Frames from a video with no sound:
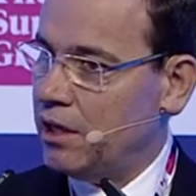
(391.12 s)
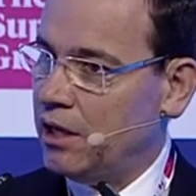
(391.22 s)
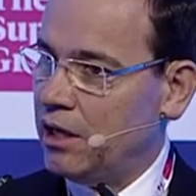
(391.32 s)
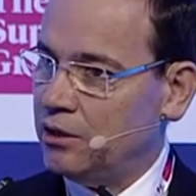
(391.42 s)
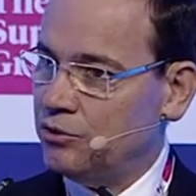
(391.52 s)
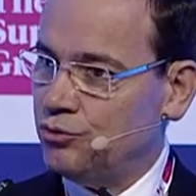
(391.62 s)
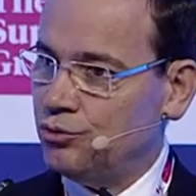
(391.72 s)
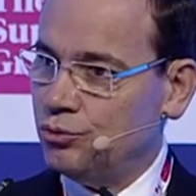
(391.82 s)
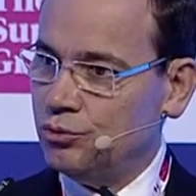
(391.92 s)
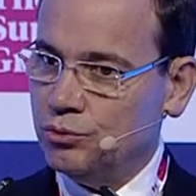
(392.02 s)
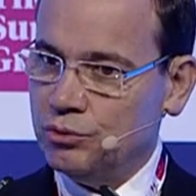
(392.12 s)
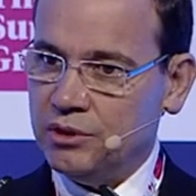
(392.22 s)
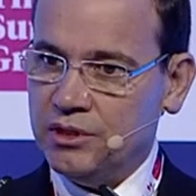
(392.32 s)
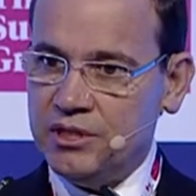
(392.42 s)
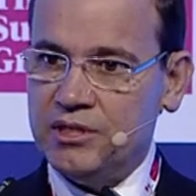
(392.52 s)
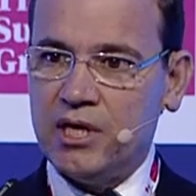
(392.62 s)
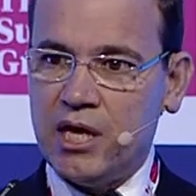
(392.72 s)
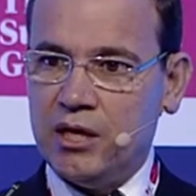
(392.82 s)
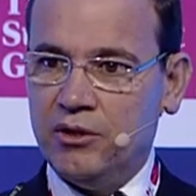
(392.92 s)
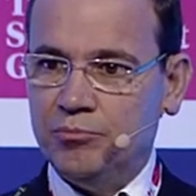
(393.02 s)
and to
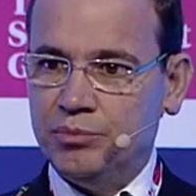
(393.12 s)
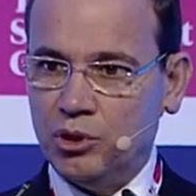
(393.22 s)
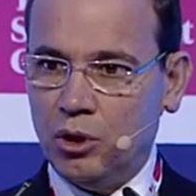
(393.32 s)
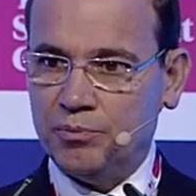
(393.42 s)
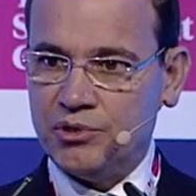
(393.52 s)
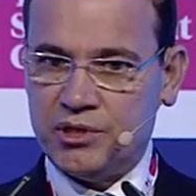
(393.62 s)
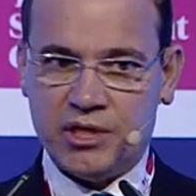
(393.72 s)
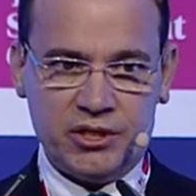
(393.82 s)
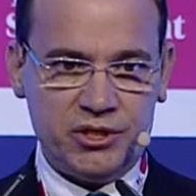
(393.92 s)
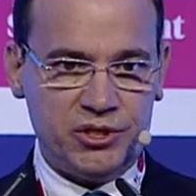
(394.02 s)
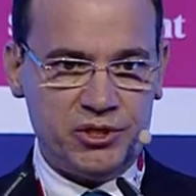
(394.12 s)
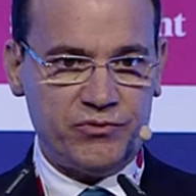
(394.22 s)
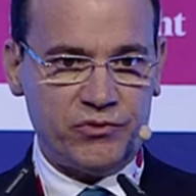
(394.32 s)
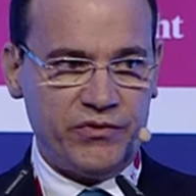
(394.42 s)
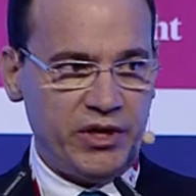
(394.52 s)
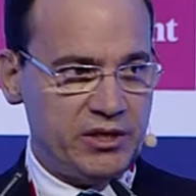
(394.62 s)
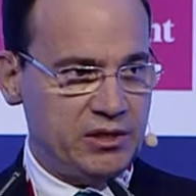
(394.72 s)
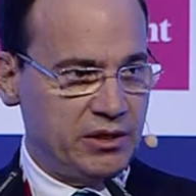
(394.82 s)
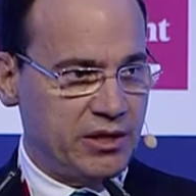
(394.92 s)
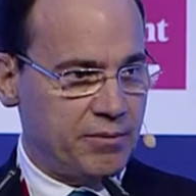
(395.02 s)
design the proper strategies for
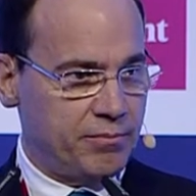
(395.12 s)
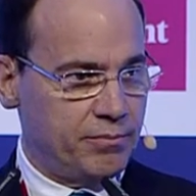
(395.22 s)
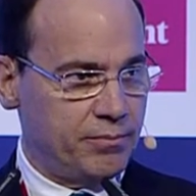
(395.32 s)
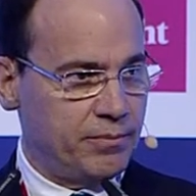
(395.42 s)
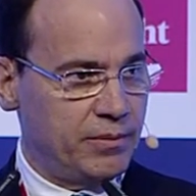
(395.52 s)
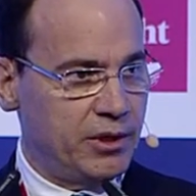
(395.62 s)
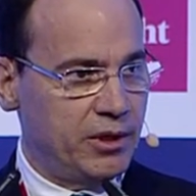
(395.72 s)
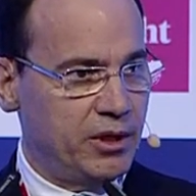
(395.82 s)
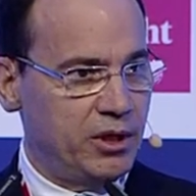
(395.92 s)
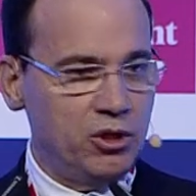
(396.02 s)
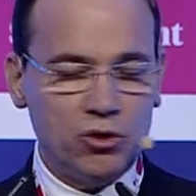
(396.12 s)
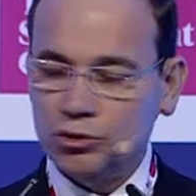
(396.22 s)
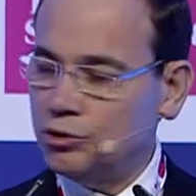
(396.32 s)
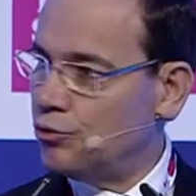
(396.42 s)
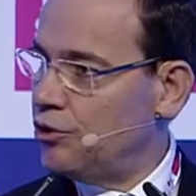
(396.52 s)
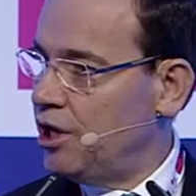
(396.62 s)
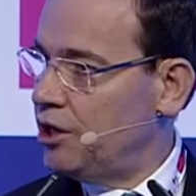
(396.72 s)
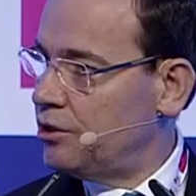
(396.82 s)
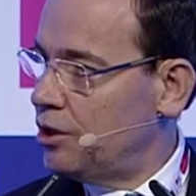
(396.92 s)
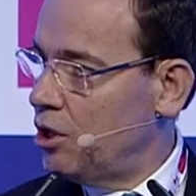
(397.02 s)
facing them in order to
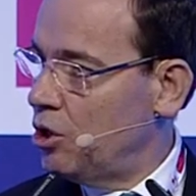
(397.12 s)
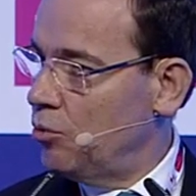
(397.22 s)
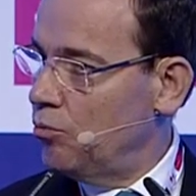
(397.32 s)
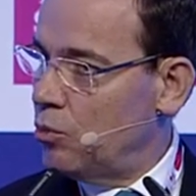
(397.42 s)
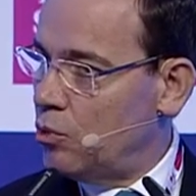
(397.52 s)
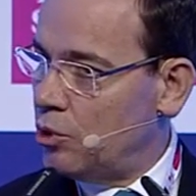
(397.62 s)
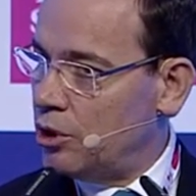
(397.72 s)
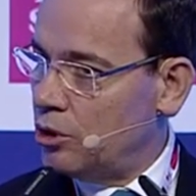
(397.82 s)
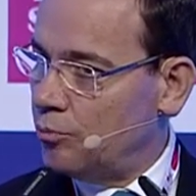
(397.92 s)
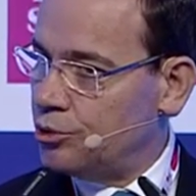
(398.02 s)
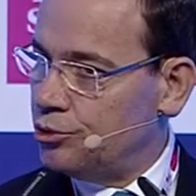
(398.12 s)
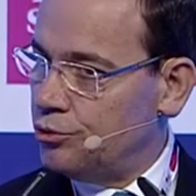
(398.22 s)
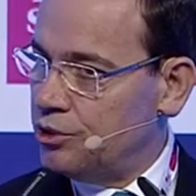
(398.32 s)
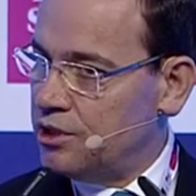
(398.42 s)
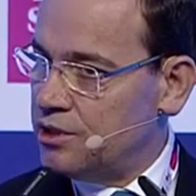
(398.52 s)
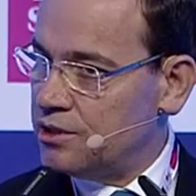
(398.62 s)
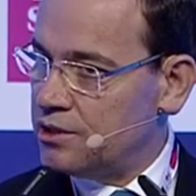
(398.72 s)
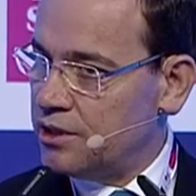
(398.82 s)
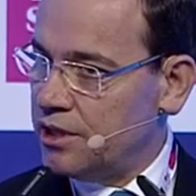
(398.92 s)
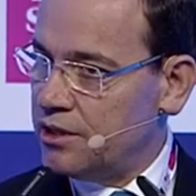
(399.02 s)
create more
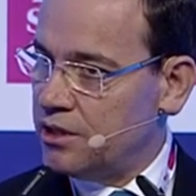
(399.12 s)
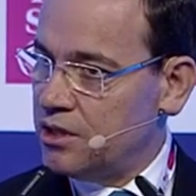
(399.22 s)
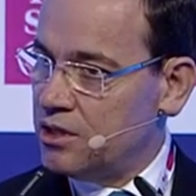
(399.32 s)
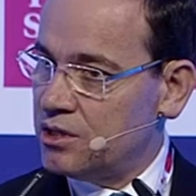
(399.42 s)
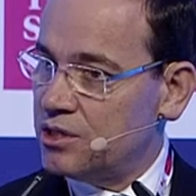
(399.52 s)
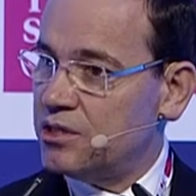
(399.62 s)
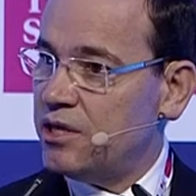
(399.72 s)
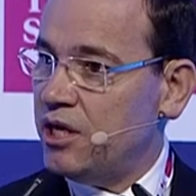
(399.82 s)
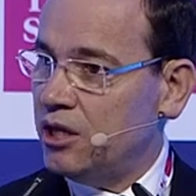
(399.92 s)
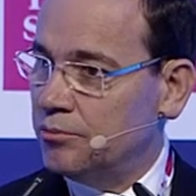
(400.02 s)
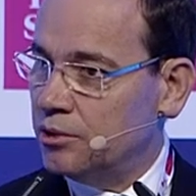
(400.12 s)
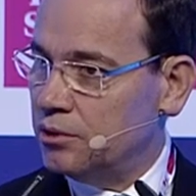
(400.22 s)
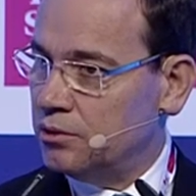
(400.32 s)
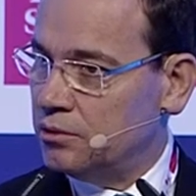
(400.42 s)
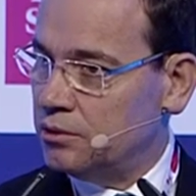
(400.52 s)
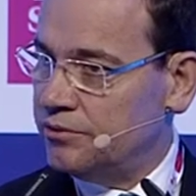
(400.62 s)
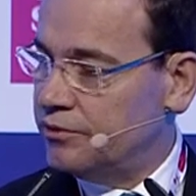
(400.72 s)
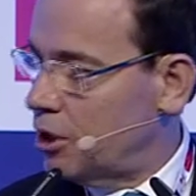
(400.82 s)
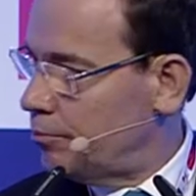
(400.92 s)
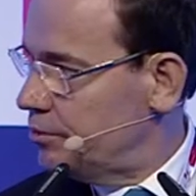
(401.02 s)
opportunities and sustainable
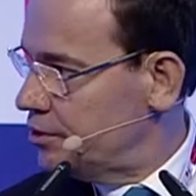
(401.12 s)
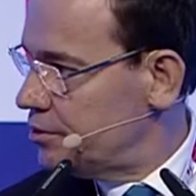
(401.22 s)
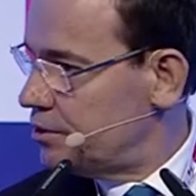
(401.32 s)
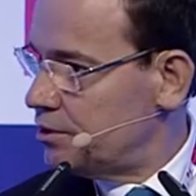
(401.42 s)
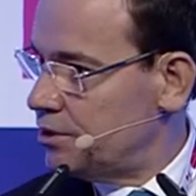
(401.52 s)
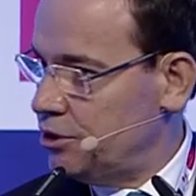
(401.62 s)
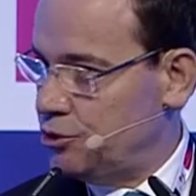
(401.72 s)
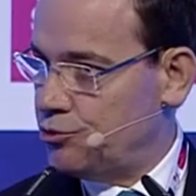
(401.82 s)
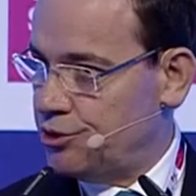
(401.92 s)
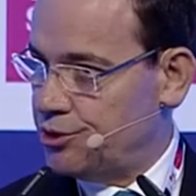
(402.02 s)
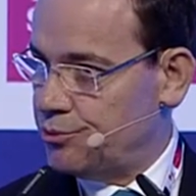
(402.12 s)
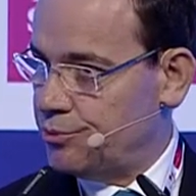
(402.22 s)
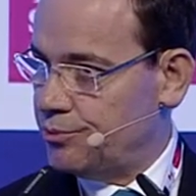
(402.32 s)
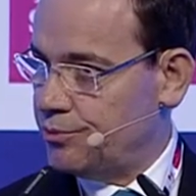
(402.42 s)
development in tourism.